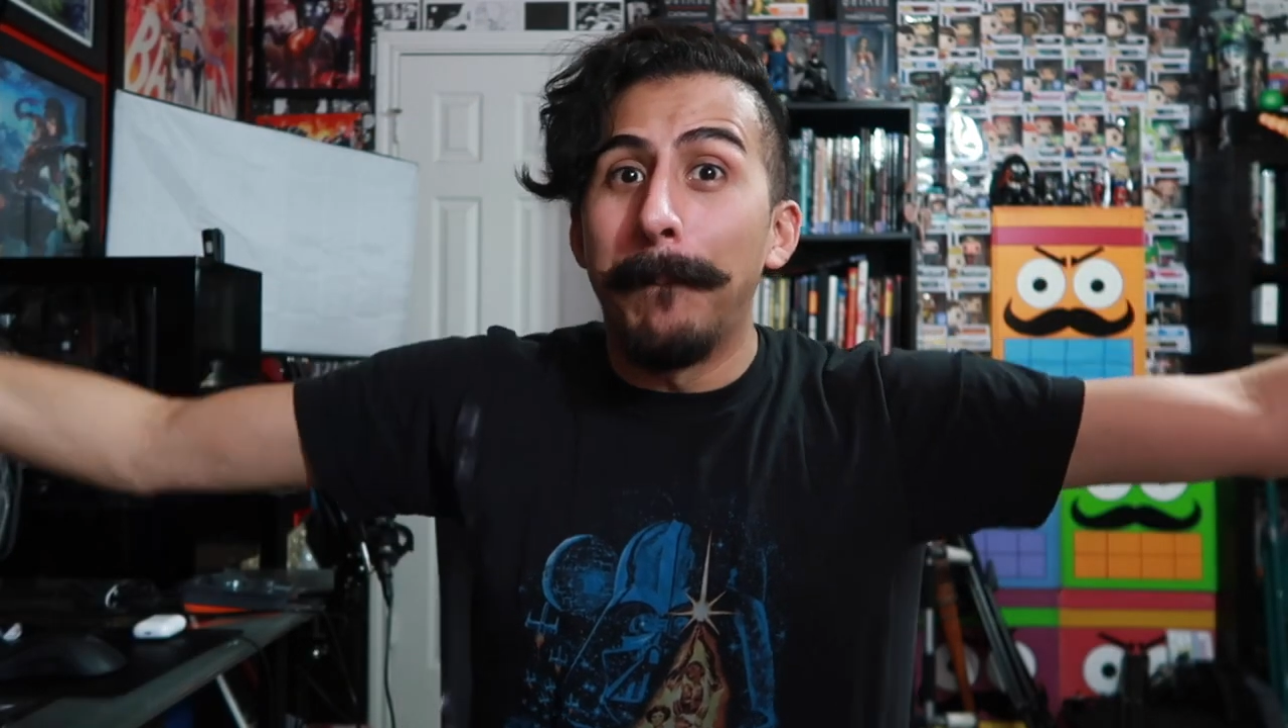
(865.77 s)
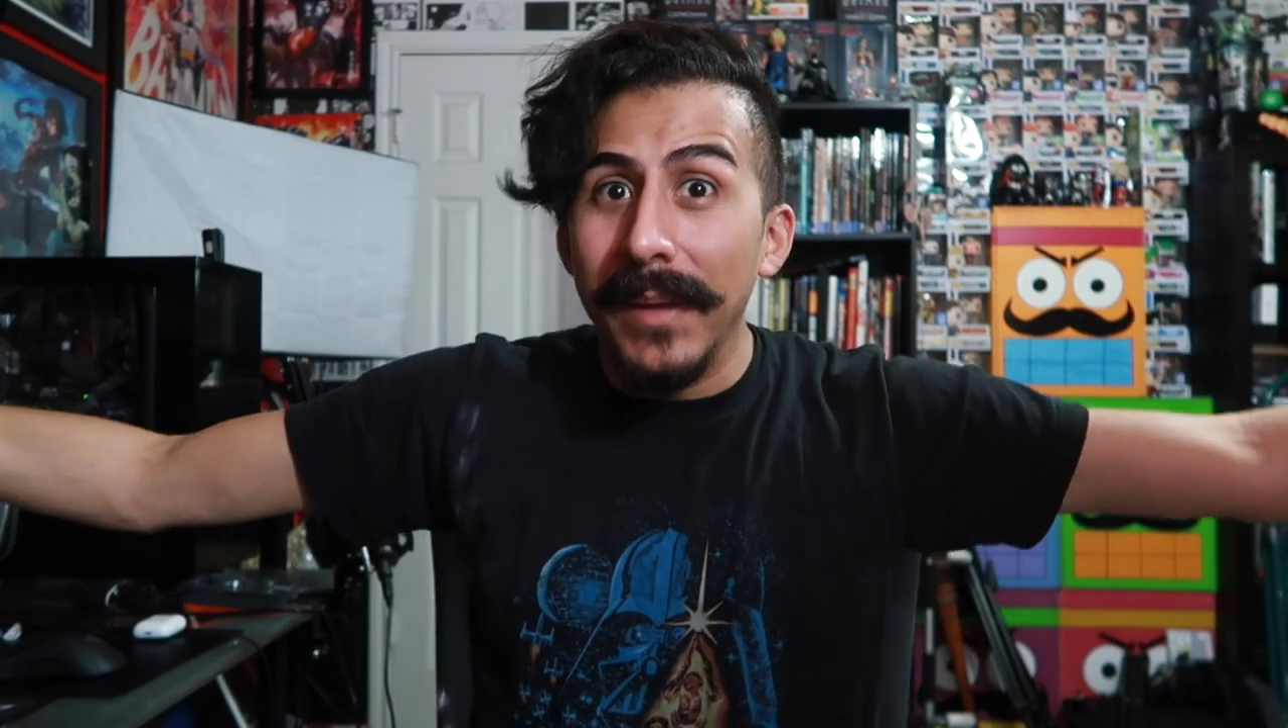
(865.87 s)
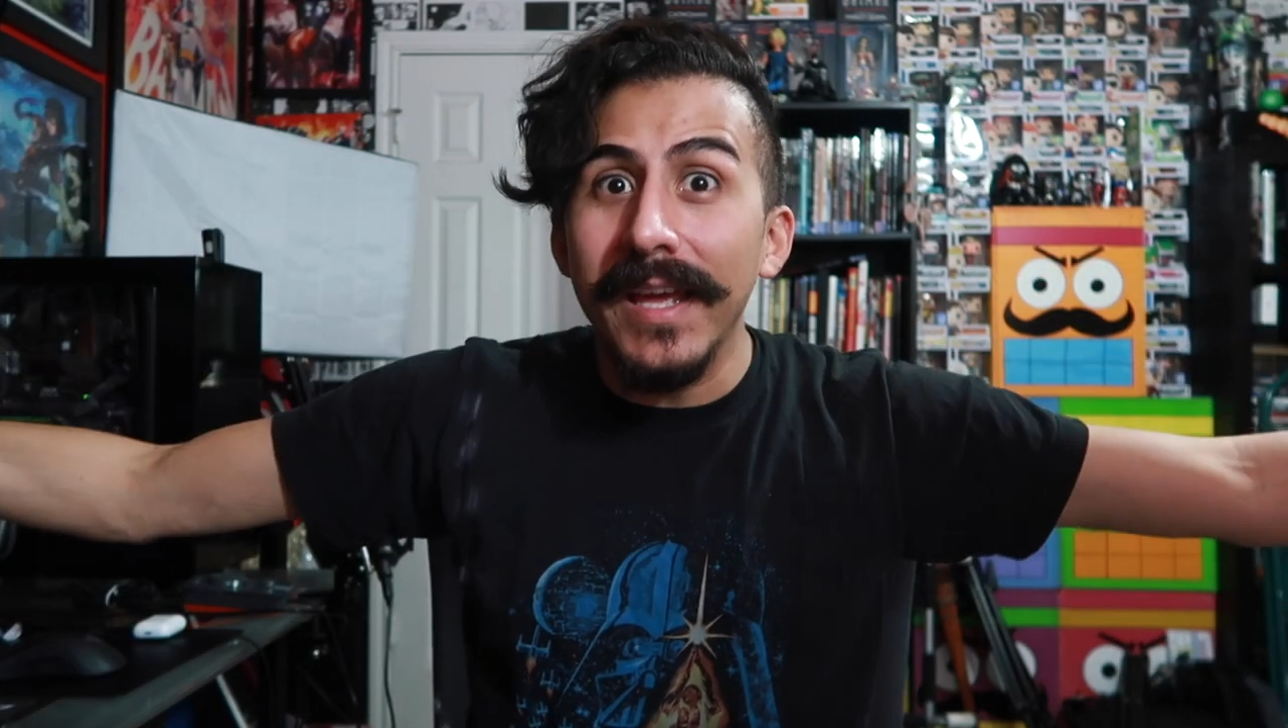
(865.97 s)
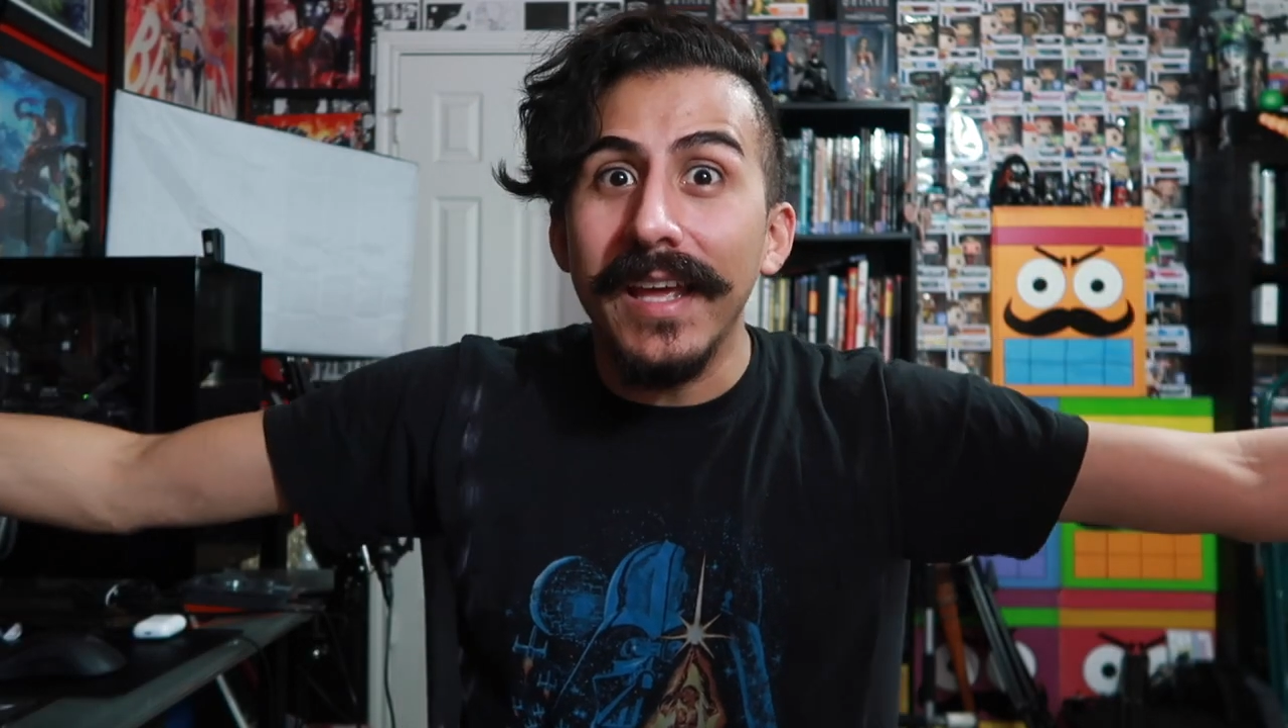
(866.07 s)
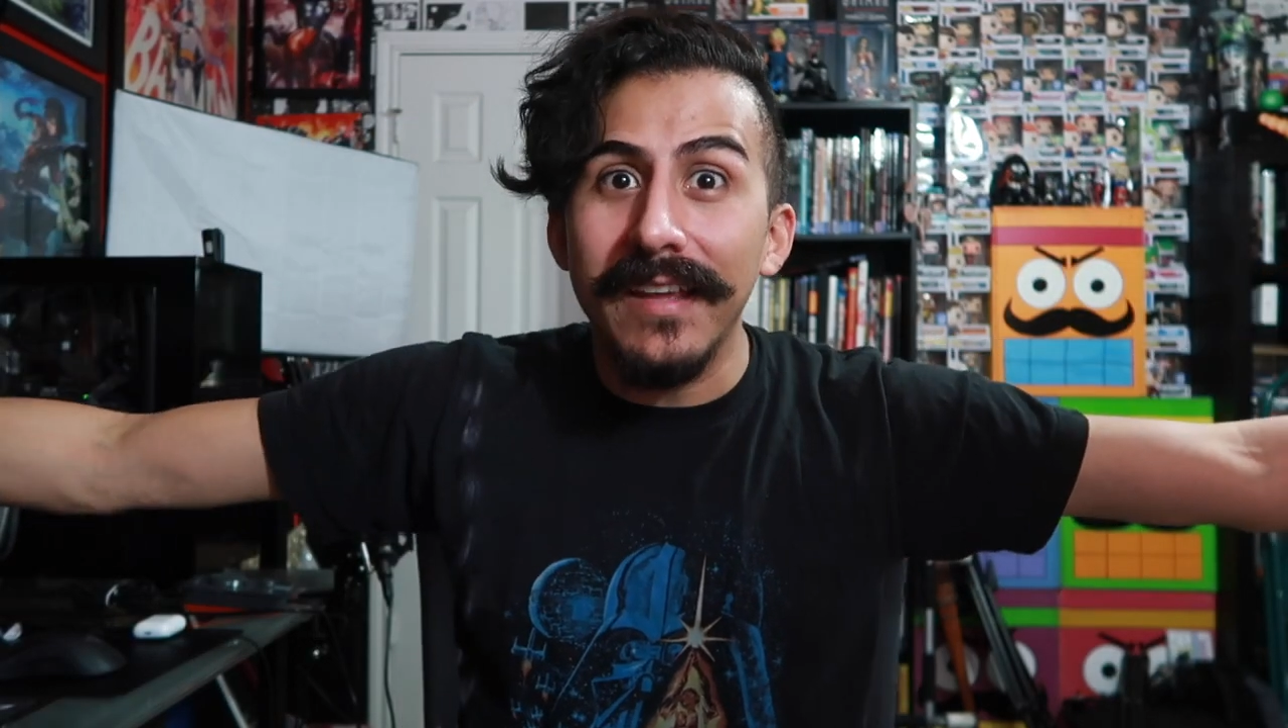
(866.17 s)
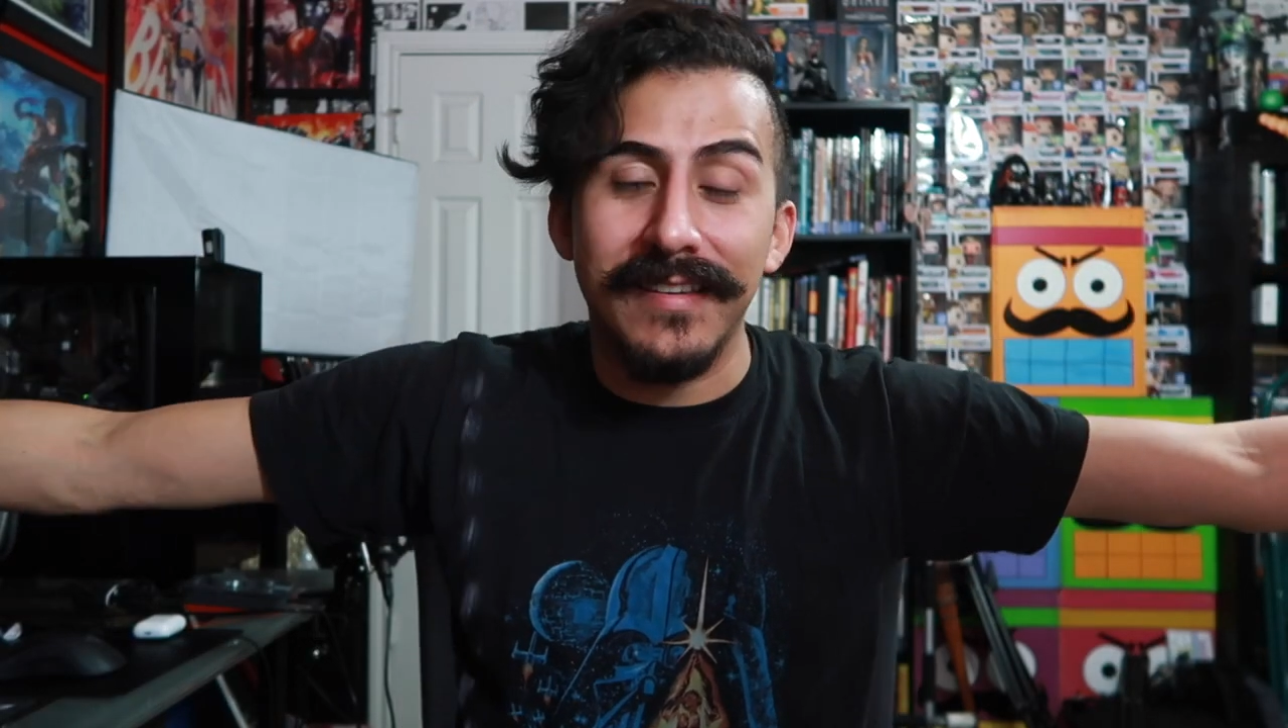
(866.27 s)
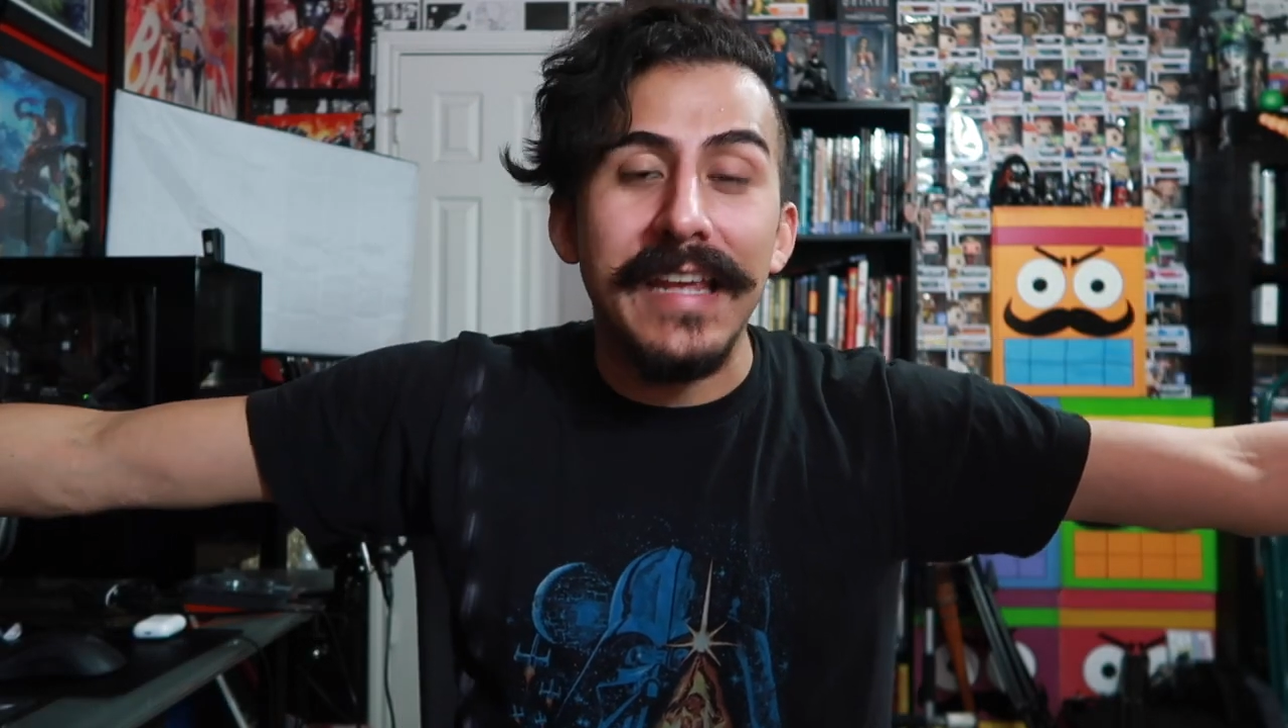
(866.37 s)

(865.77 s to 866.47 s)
biggest